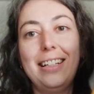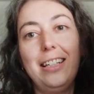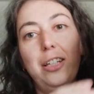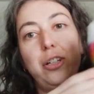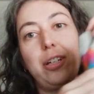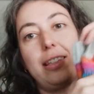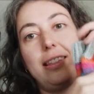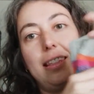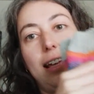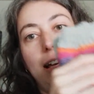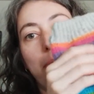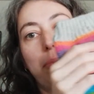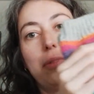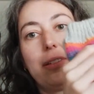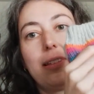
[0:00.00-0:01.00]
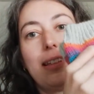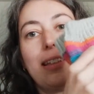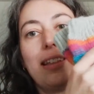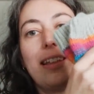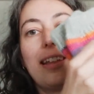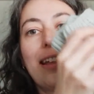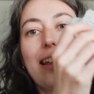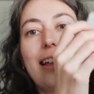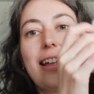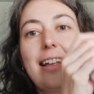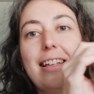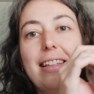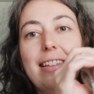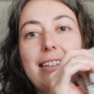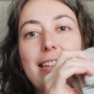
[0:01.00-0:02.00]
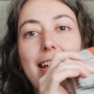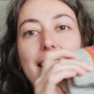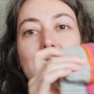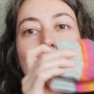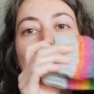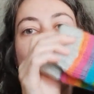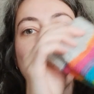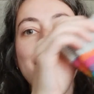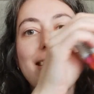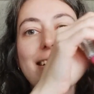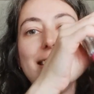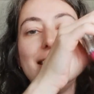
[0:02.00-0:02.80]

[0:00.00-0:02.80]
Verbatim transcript: Look at them. They are,